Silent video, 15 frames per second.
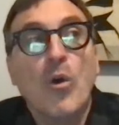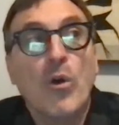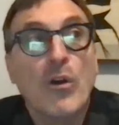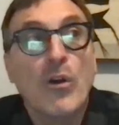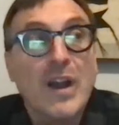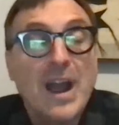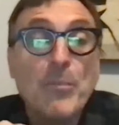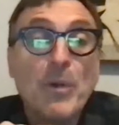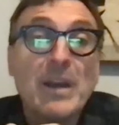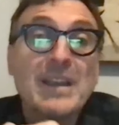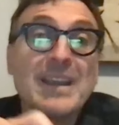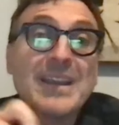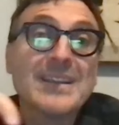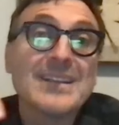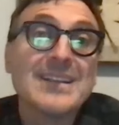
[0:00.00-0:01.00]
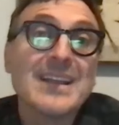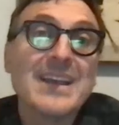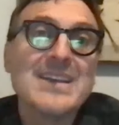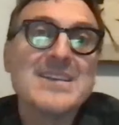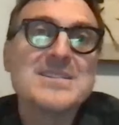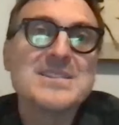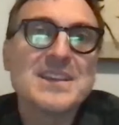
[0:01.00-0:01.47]
Or I might get
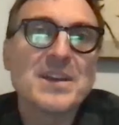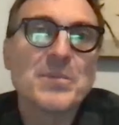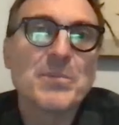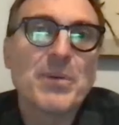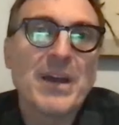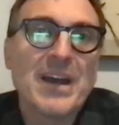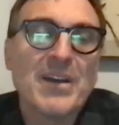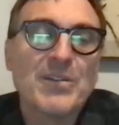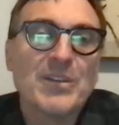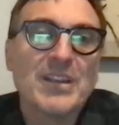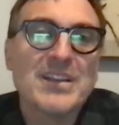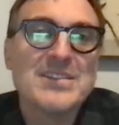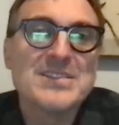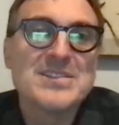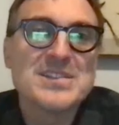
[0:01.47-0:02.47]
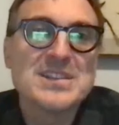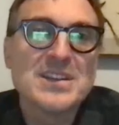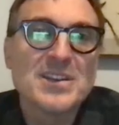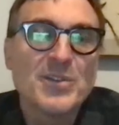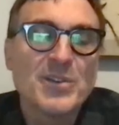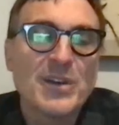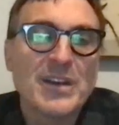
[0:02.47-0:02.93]
lazy about
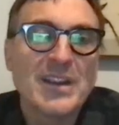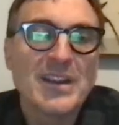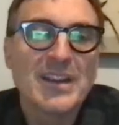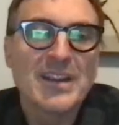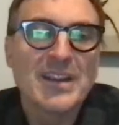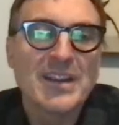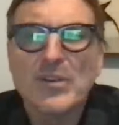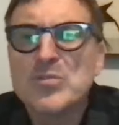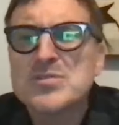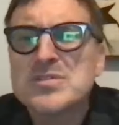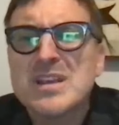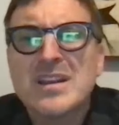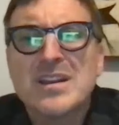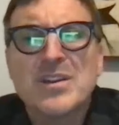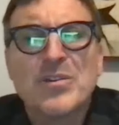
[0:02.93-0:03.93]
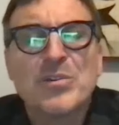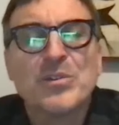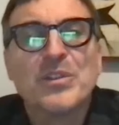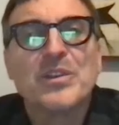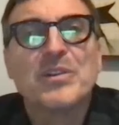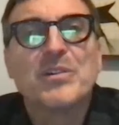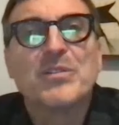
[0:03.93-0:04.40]
considering, who said it
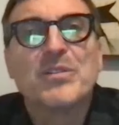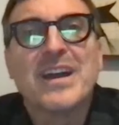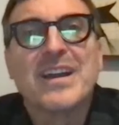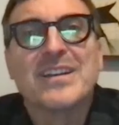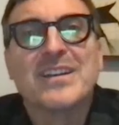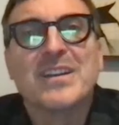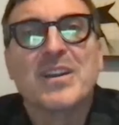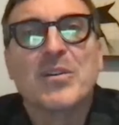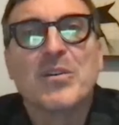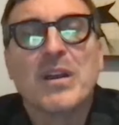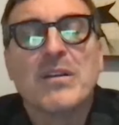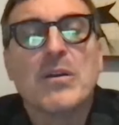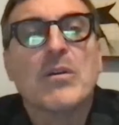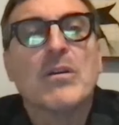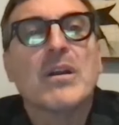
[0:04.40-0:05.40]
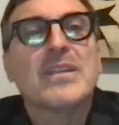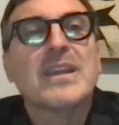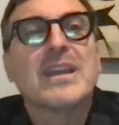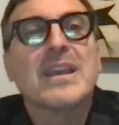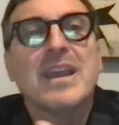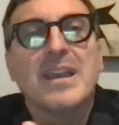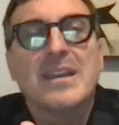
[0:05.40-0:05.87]
earlier that, you know, I
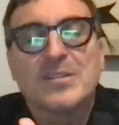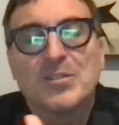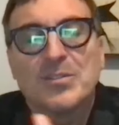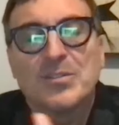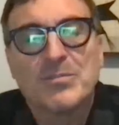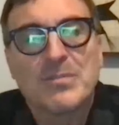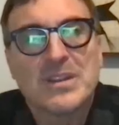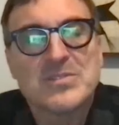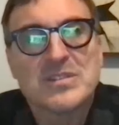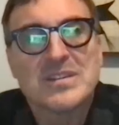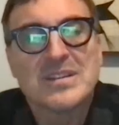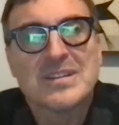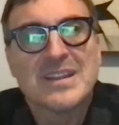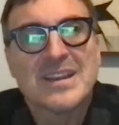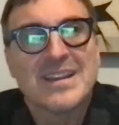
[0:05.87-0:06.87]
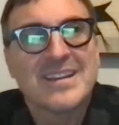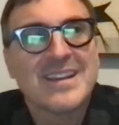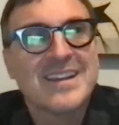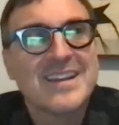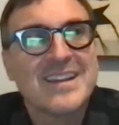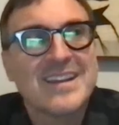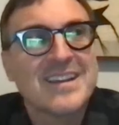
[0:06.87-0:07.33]
think Candace mentioned it, that,
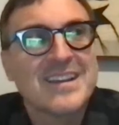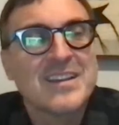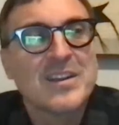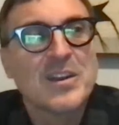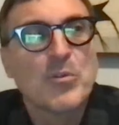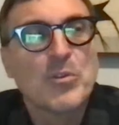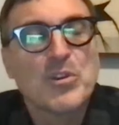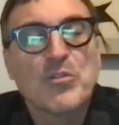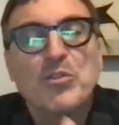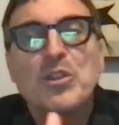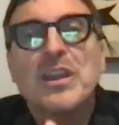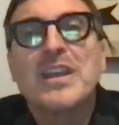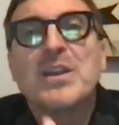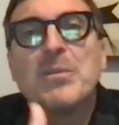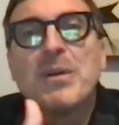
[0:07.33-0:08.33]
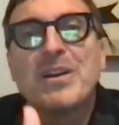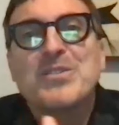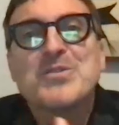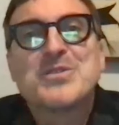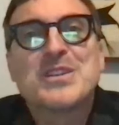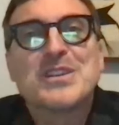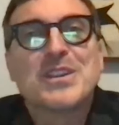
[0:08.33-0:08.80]
you know, when you're thinking
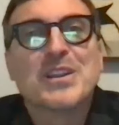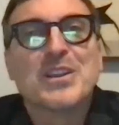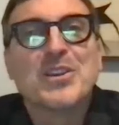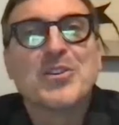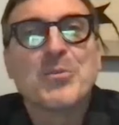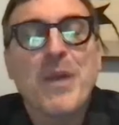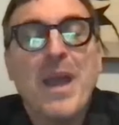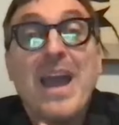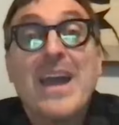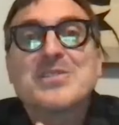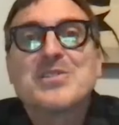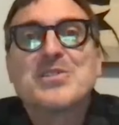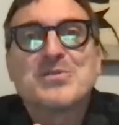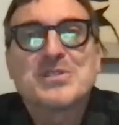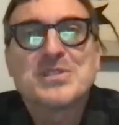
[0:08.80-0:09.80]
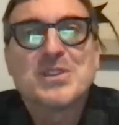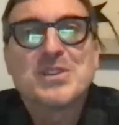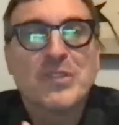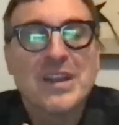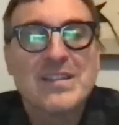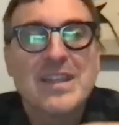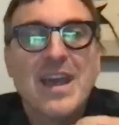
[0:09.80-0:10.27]
about using the cube, ask
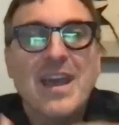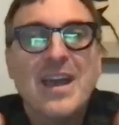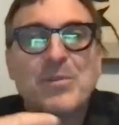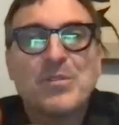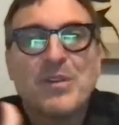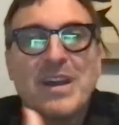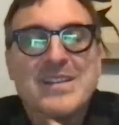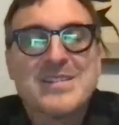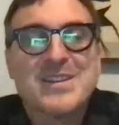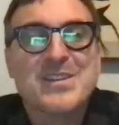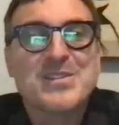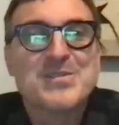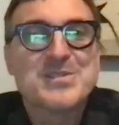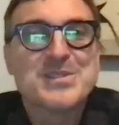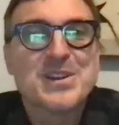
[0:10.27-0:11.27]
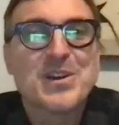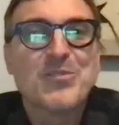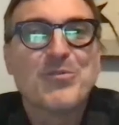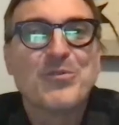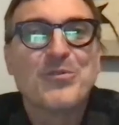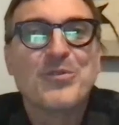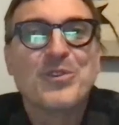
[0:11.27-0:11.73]
yourself, get in the habit of asking
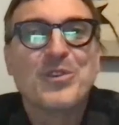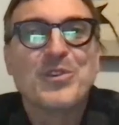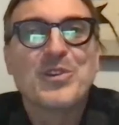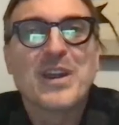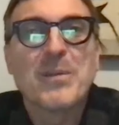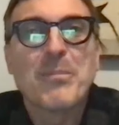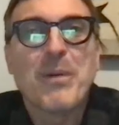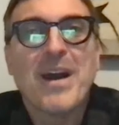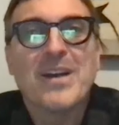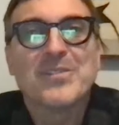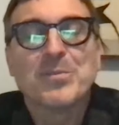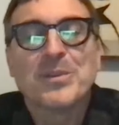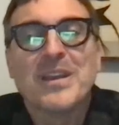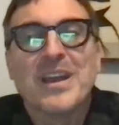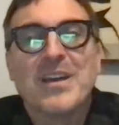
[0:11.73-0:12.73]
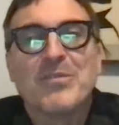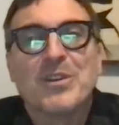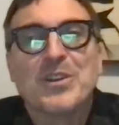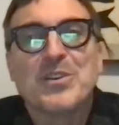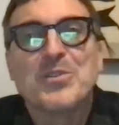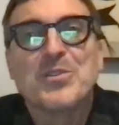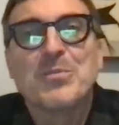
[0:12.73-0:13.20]
yourself, could I possibly have
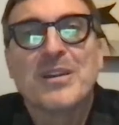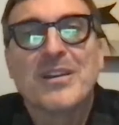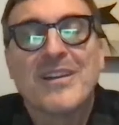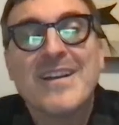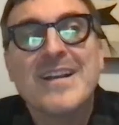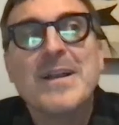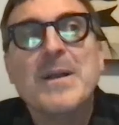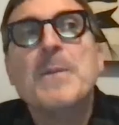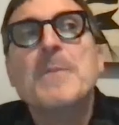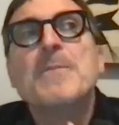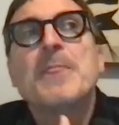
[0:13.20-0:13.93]
a cube here?